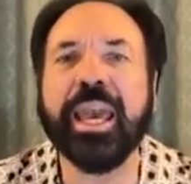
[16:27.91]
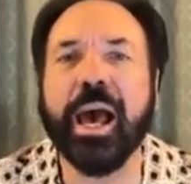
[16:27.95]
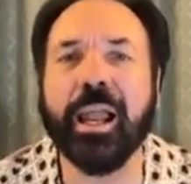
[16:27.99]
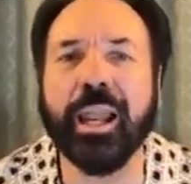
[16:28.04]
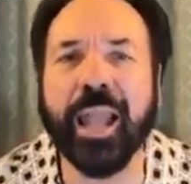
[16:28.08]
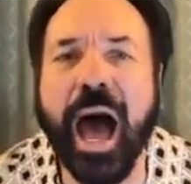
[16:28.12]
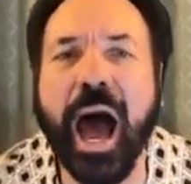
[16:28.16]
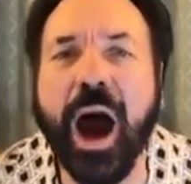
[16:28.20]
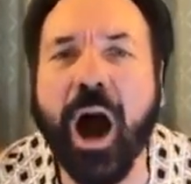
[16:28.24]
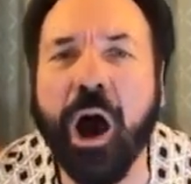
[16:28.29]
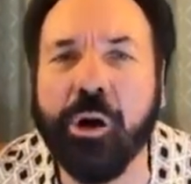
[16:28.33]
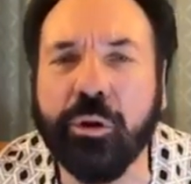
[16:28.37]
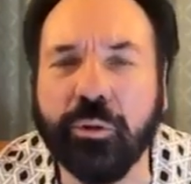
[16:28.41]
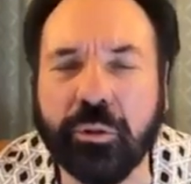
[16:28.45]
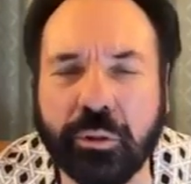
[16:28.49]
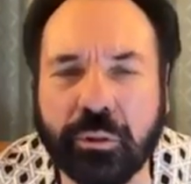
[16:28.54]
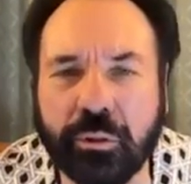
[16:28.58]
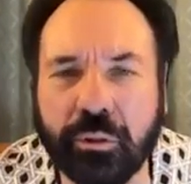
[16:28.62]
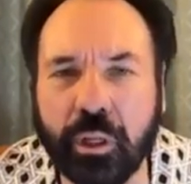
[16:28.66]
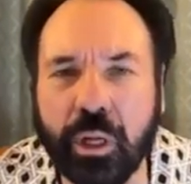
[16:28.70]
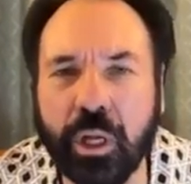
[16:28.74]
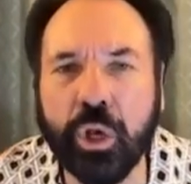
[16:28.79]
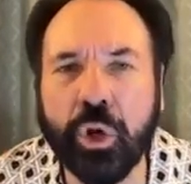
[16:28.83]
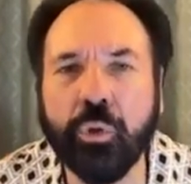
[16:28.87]
He
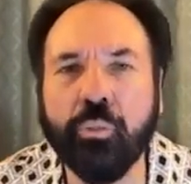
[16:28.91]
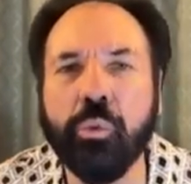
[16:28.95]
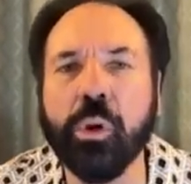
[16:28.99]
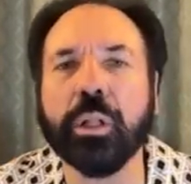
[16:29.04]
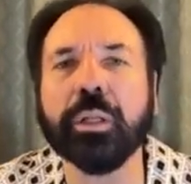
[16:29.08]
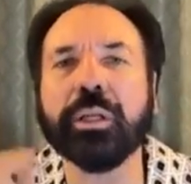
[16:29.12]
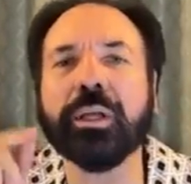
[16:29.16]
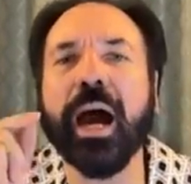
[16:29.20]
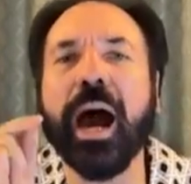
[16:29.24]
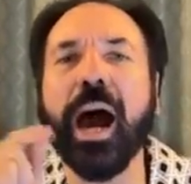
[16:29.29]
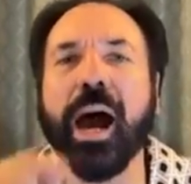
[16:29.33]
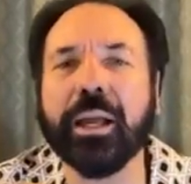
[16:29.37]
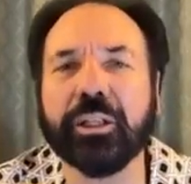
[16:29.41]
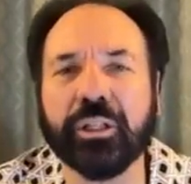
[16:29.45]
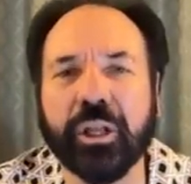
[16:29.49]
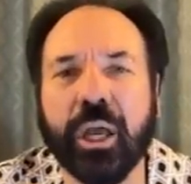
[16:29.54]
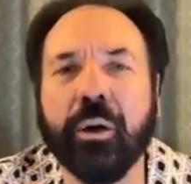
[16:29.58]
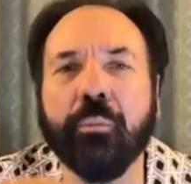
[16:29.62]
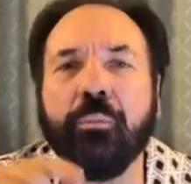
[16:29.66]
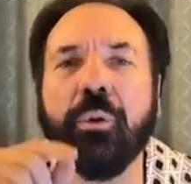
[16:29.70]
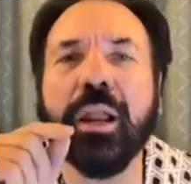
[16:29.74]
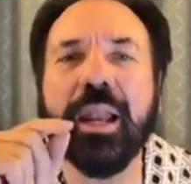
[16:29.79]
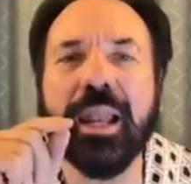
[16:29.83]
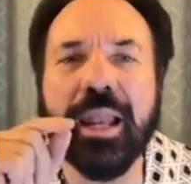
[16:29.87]
alone will
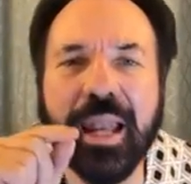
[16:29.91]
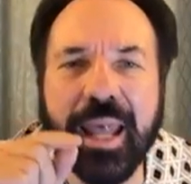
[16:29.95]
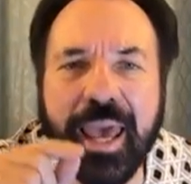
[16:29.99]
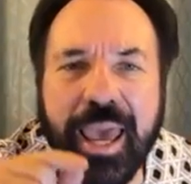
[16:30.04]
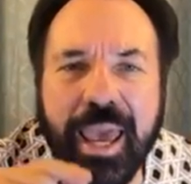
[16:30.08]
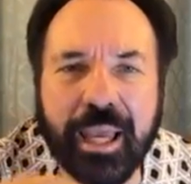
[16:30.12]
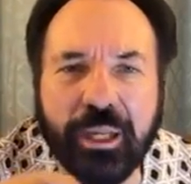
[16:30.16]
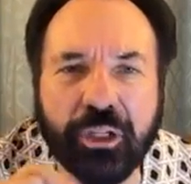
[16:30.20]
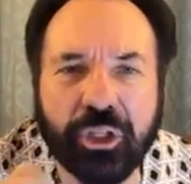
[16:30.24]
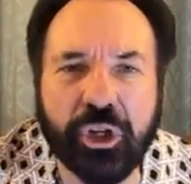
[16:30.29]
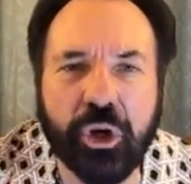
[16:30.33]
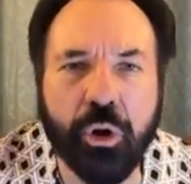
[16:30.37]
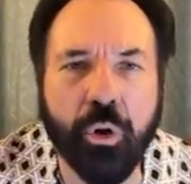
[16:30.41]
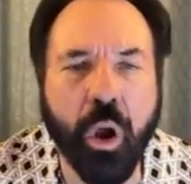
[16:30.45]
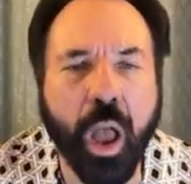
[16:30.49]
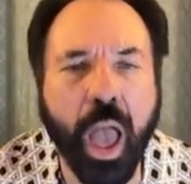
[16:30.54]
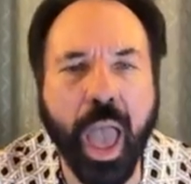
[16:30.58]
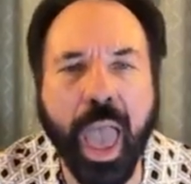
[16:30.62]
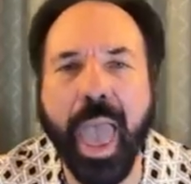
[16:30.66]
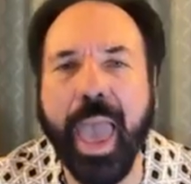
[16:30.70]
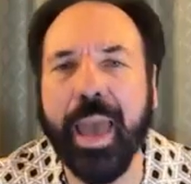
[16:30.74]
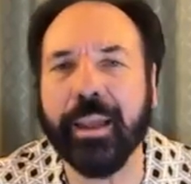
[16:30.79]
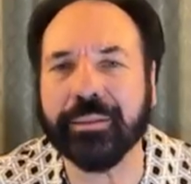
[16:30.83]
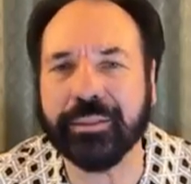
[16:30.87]
guide you, will lead
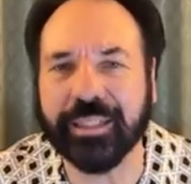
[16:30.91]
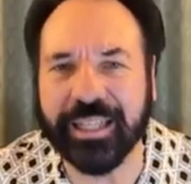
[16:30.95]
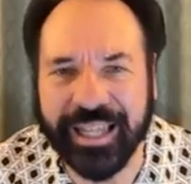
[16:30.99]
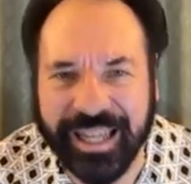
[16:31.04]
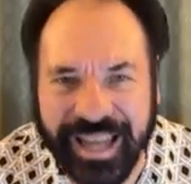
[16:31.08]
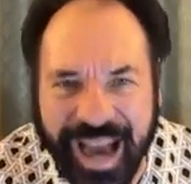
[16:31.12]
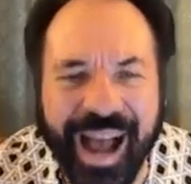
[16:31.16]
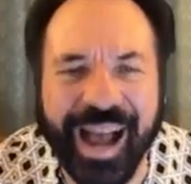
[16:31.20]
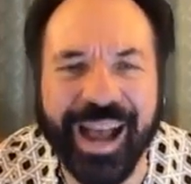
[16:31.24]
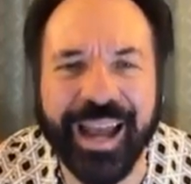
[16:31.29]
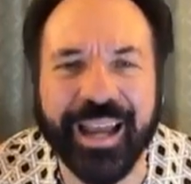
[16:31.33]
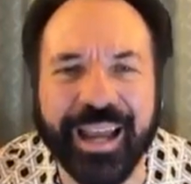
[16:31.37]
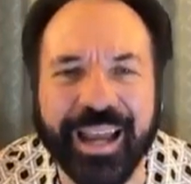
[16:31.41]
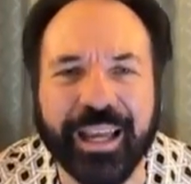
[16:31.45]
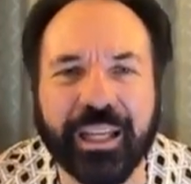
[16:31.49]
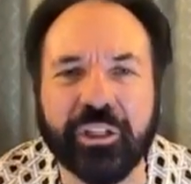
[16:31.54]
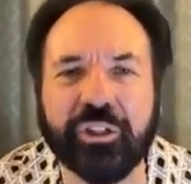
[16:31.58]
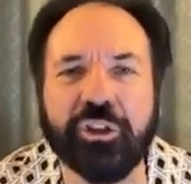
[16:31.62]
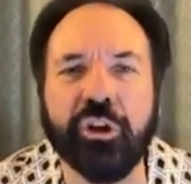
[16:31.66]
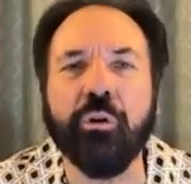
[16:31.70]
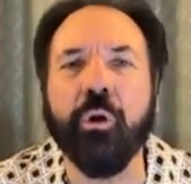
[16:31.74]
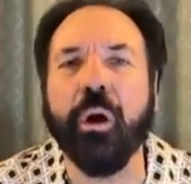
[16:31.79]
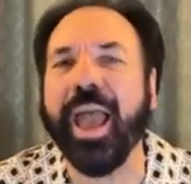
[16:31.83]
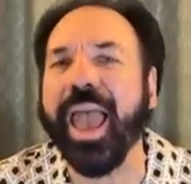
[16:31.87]
you, and
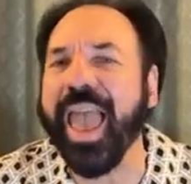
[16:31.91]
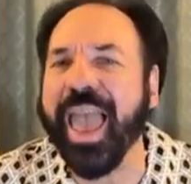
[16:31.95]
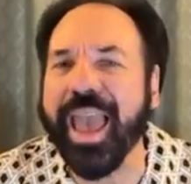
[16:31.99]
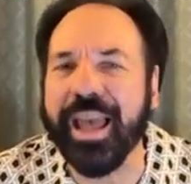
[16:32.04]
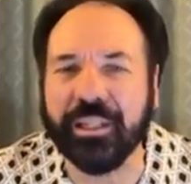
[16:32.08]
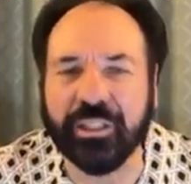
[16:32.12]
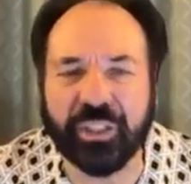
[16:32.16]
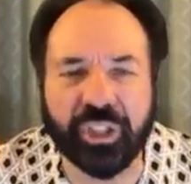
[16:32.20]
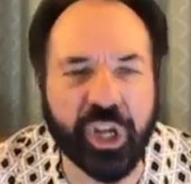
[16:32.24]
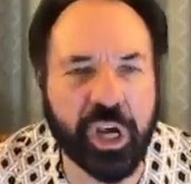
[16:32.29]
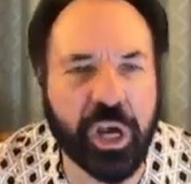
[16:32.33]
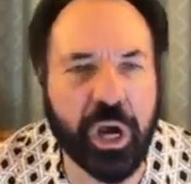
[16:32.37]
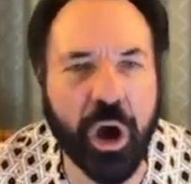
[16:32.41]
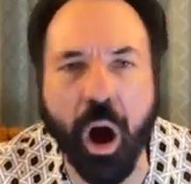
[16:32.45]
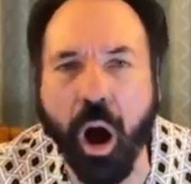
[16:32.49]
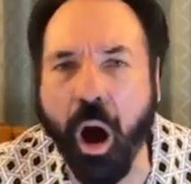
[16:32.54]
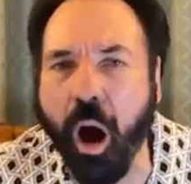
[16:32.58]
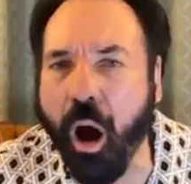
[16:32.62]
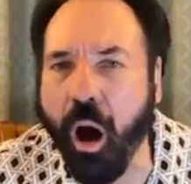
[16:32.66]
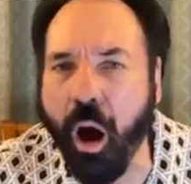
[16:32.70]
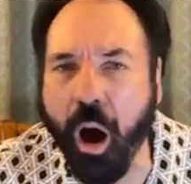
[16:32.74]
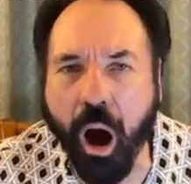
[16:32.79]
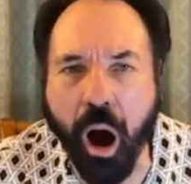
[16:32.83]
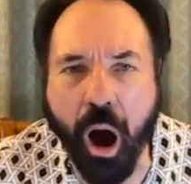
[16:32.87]
guide you
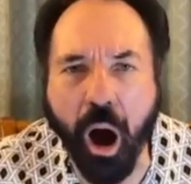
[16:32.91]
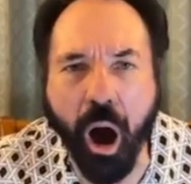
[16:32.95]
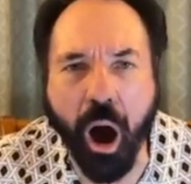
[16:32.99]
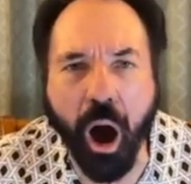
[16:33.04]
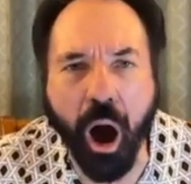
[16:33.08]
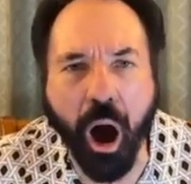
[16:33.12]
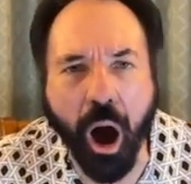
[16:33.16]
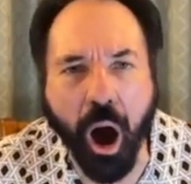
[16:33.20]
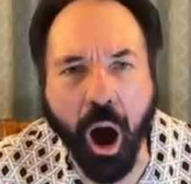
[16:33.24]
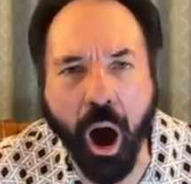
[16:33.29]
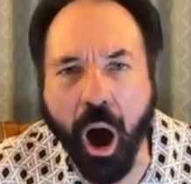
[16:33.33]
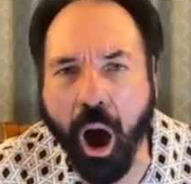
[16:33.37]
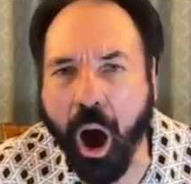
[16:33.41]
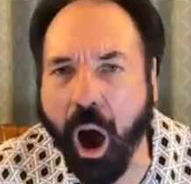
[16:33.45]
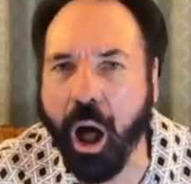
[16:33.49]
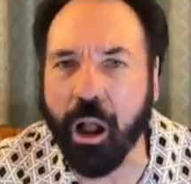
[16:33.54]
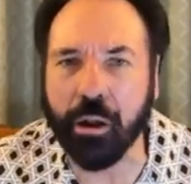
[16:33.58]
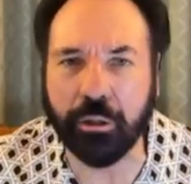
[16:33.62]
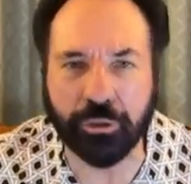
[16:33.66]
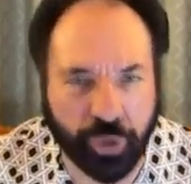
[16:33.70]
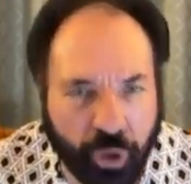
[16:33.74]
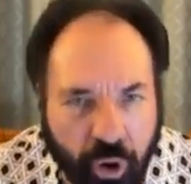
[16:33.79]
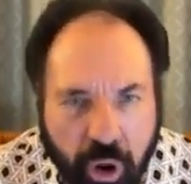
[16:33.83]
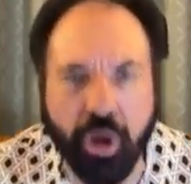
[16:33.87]
into
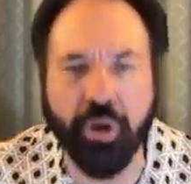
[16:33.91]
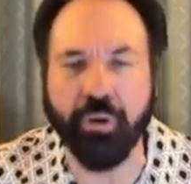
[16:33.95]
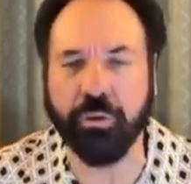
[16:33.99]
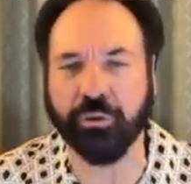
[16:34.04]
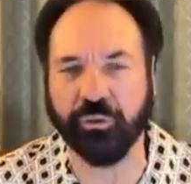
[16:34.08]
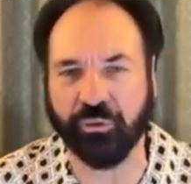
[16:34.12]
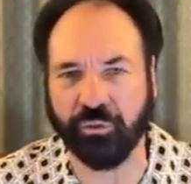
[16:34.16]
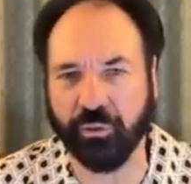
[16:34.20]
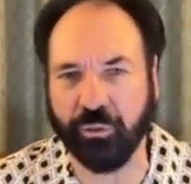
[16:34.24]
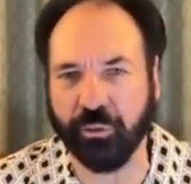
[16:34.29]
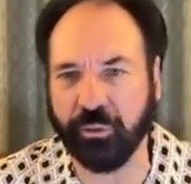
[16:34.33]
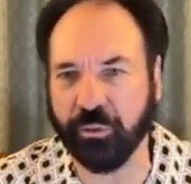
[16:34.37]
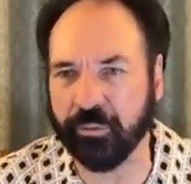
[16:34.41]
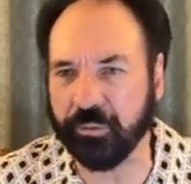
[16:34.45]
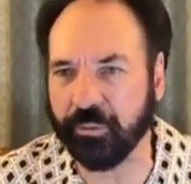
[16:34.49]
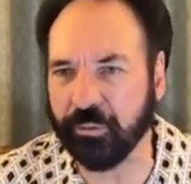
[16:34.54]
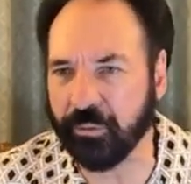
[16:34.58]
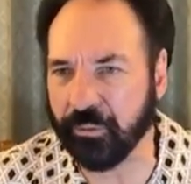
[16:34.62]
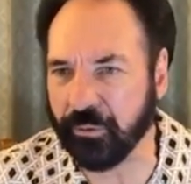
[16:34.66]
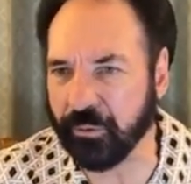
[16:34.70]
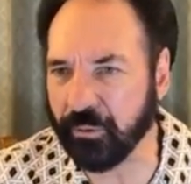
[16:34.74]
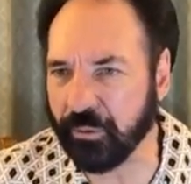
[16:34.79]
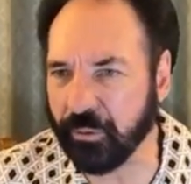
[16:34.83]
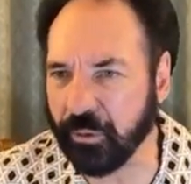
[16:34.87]
all truth.
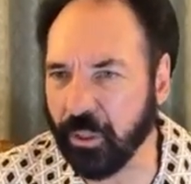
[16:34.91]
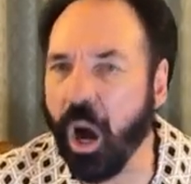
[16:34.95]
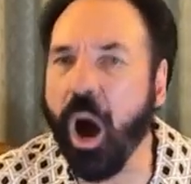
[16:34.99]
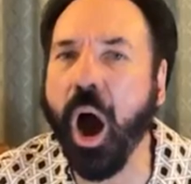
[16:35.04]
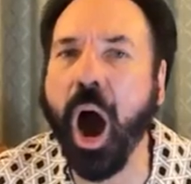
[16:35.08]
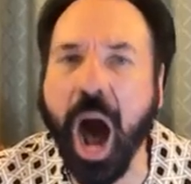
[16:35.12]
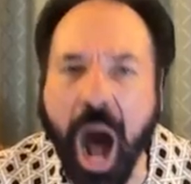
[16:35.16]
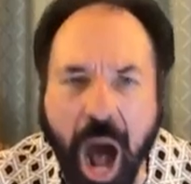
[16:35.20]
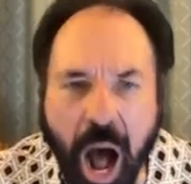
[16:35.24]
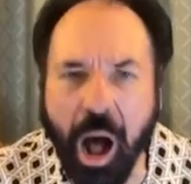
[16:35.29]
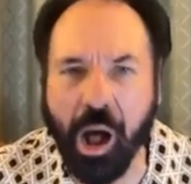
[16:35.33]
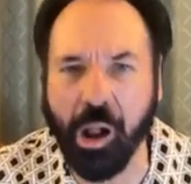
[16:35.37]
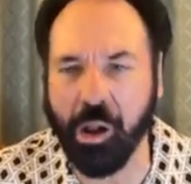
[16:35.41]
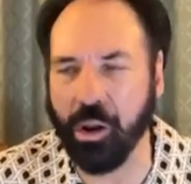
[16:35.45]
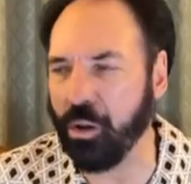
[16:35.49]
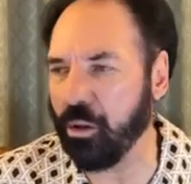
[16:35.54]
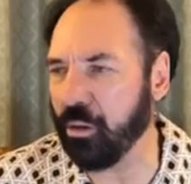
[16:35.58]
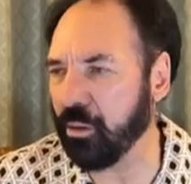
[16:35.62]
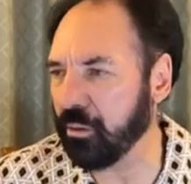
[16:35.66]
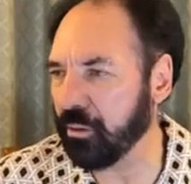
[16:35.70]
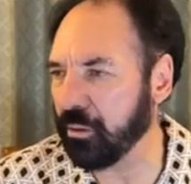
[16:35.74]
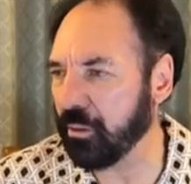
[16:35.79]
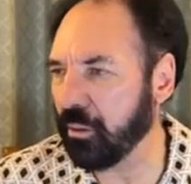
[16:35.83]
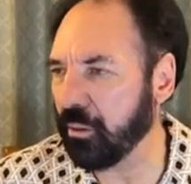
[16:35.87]

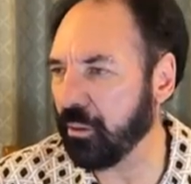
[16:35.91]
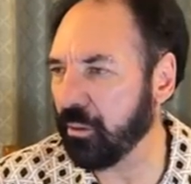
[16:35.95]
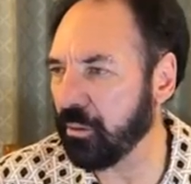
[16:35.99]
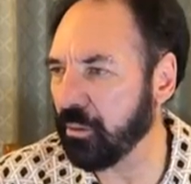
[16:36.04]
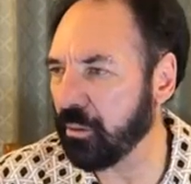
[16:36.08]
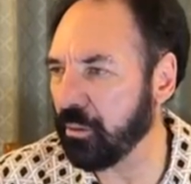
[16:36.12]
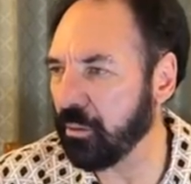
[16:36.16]
All.